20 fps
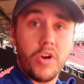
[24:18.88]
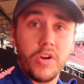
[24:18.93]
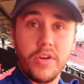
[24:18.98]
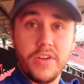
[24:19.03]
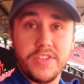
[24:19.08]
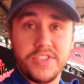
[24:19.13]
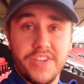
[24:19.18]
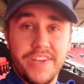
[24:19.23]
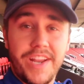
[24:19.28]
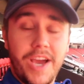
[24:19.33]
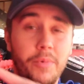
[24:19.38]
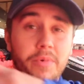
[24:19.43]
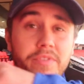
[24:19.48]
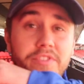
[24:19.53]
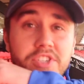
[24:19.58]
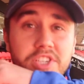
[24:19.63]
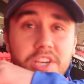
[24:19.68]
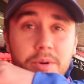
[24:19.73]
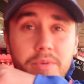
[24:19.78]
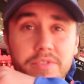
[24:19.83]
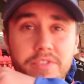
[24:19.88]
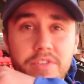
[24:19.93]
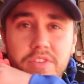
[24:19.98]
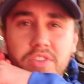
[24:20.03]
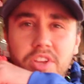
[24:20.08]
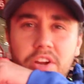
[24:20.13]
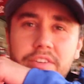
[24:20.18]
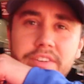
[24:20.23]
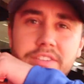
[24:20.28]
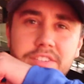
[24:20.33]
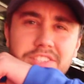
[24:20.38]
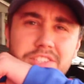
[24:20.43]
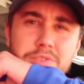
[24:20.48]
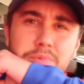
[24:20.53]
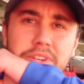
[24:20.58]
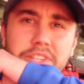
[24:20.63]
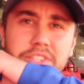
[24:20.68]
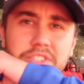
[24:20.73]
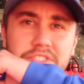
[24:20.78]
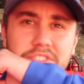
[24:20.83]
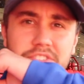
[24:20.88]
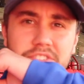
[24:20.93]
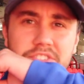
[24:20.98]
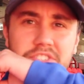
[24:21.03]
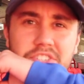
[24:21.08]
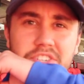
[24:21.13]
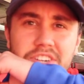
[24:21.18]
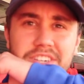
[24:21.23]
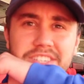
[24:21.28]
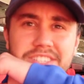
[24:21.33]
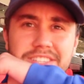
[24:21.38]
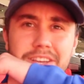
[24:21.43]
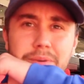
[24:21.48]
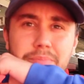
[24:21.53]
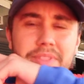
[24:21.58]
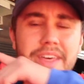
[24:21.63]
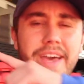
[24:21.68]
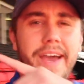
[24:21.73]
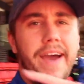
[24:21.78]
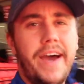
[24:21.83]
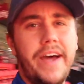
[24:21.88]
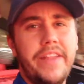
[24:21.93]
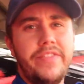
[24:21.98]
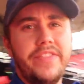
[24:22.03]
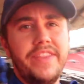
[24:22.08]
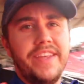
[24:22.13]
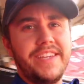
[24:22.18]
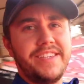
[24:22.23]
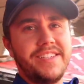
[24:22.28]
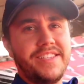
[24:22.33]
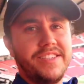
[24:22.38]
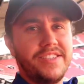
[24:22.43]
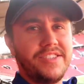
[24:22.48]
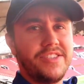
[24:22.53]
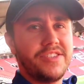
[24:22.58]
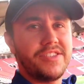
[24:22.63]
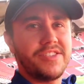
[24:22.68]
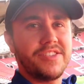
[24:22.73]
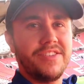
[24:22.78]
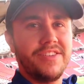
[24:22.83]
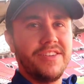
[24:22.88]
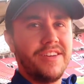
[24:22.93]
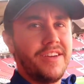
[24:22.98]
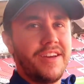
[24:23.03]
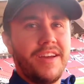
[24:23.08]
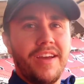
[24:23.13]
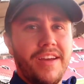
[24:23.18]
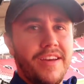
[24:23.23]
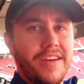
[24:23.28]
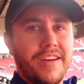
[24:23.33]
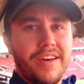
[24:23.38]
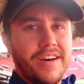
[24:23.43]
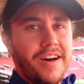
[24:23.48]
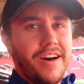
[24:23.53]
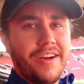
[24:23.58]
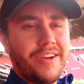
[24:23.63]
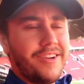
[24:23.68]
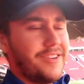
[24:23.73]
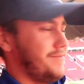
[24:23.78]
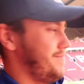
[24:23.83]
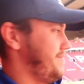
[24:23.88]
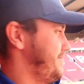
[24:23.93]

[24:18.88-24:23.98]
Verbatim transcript: Right guys, so now we've just come up to the director's suite just up there, and this is just, I,